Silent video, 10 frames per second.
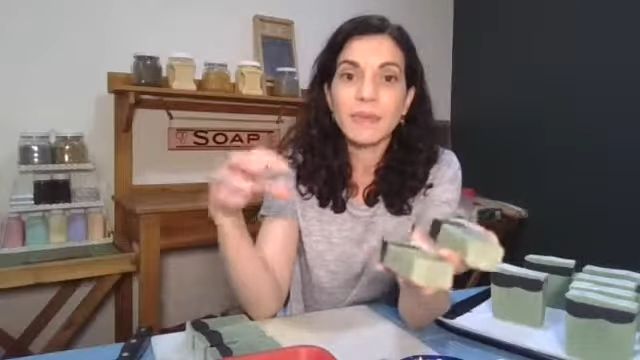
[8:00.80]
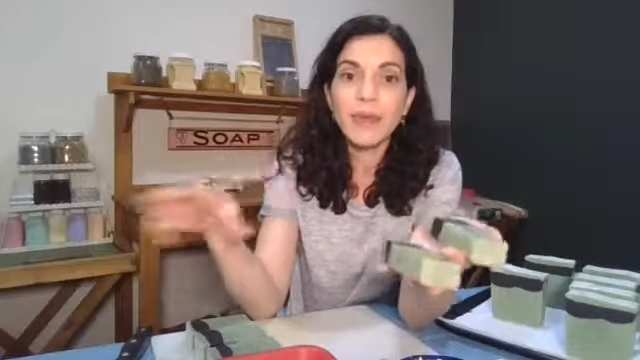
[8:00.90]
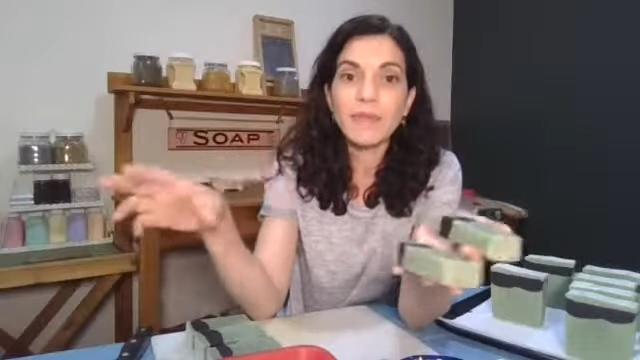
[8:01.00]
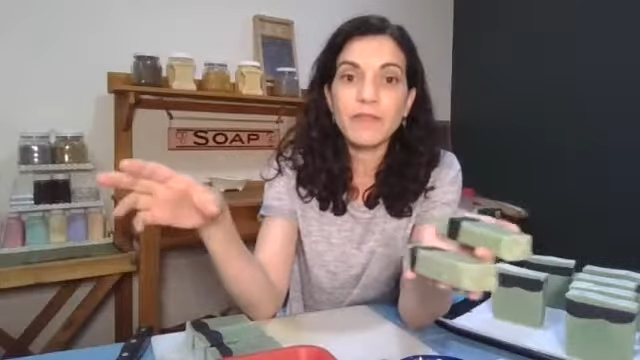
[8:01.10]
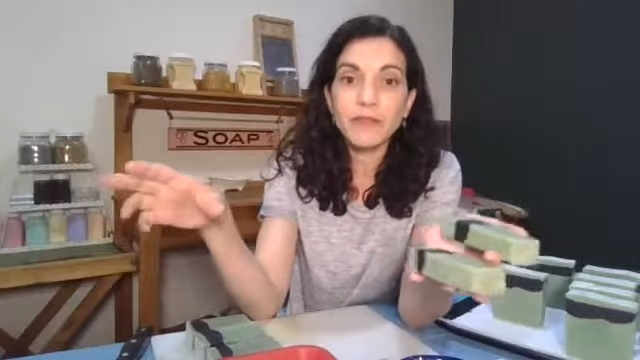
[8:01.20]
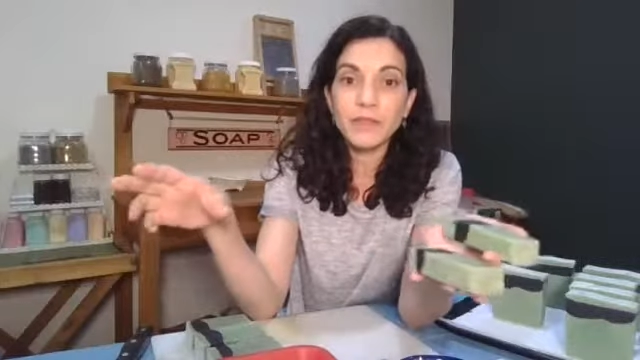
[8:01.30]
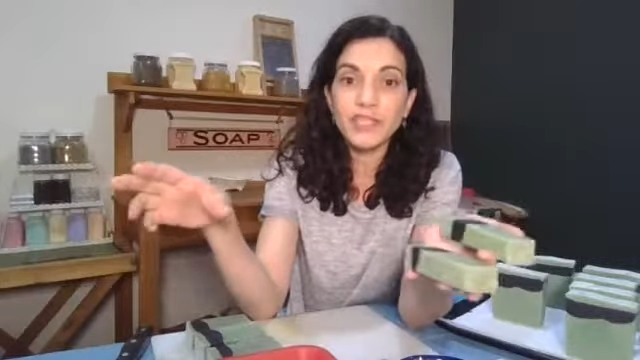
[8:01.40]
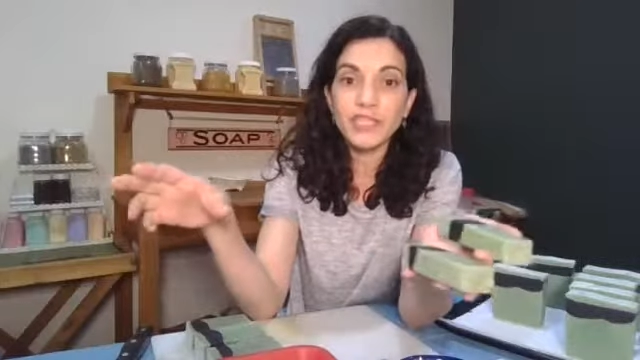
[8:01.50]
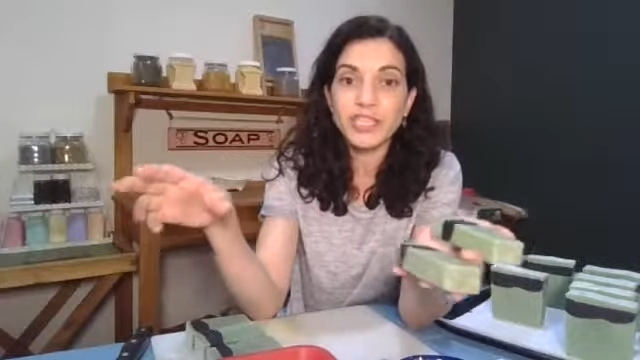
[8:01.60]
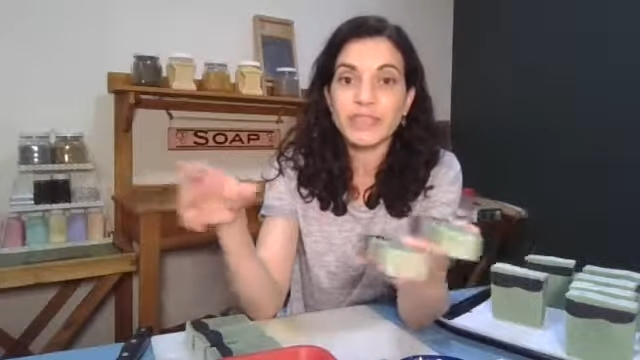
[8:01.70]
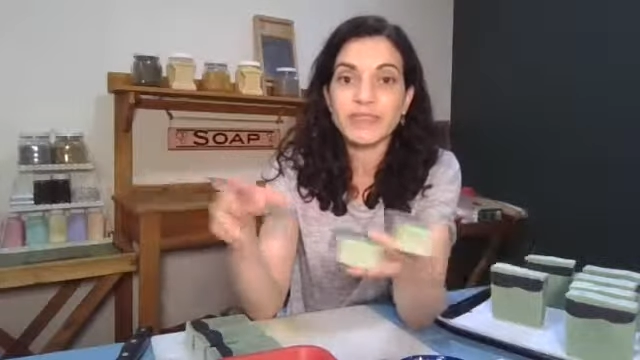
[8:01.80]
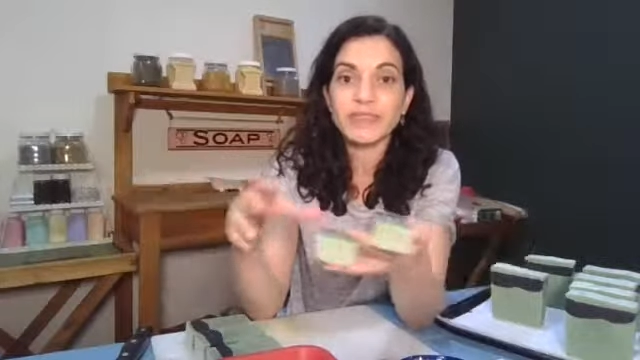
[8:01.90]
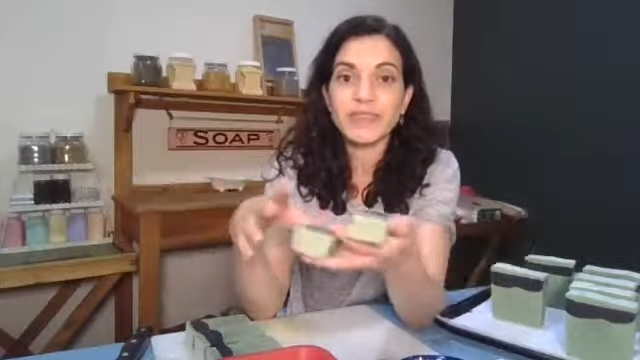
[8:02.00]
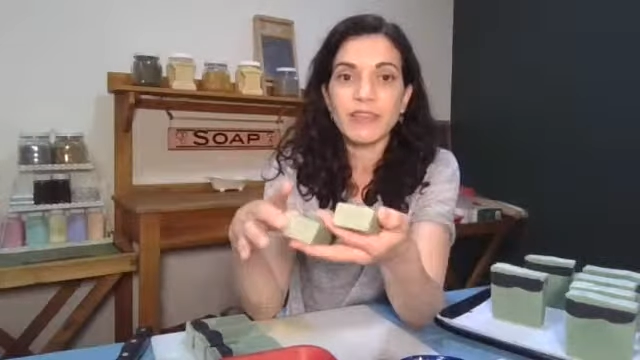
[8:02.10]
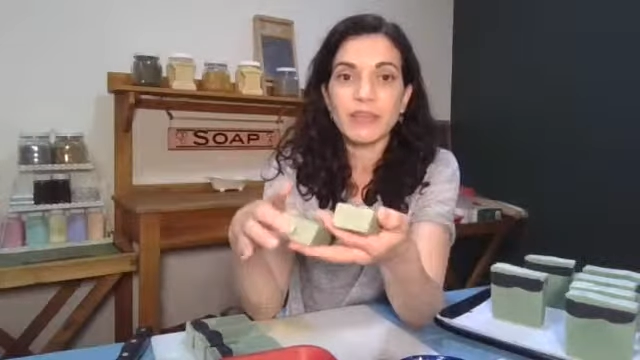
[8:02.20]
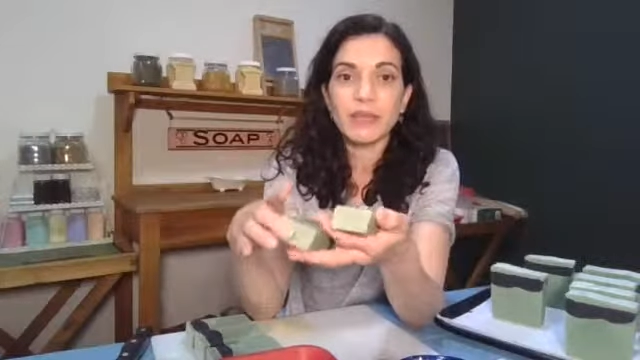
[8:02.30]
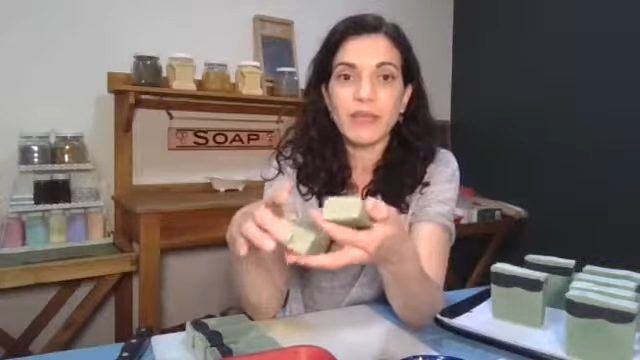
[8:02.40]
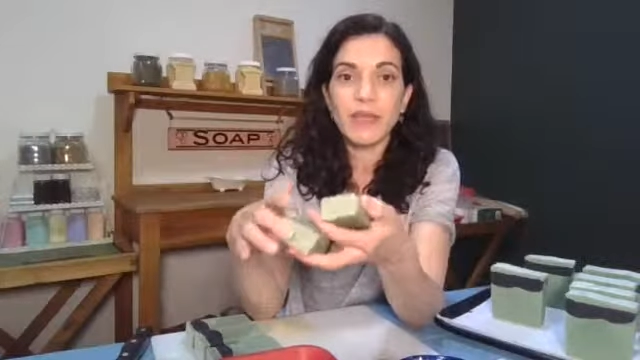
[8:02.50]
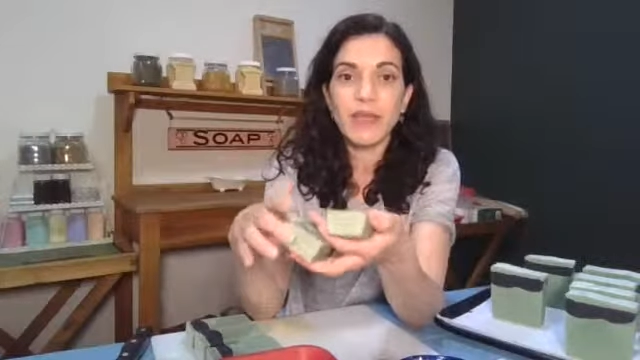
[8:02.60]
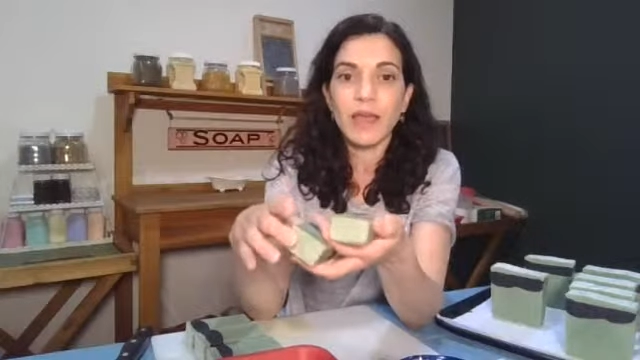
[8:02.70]
beveling machines that you
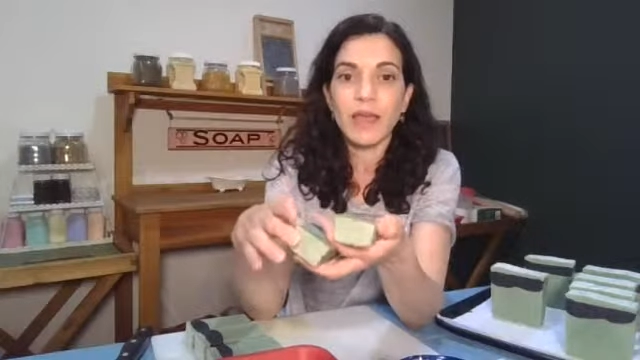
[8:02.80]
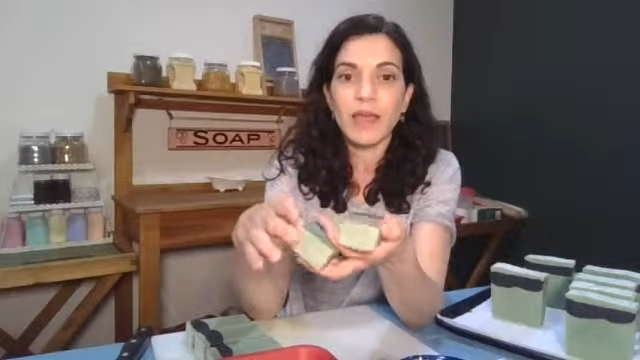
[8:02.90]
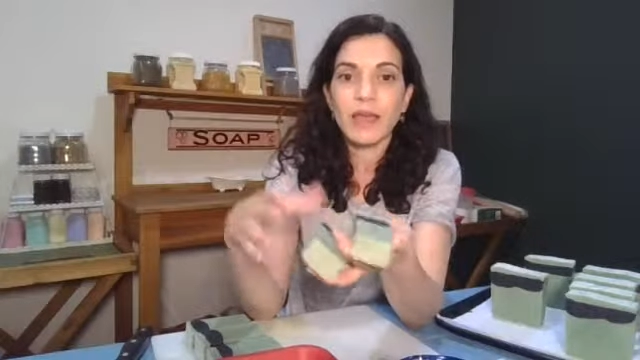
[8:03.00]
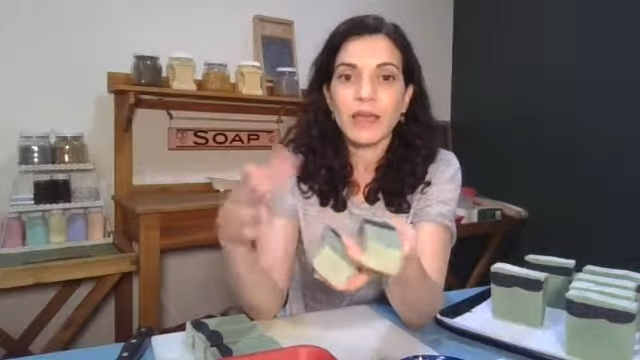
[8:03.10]
can get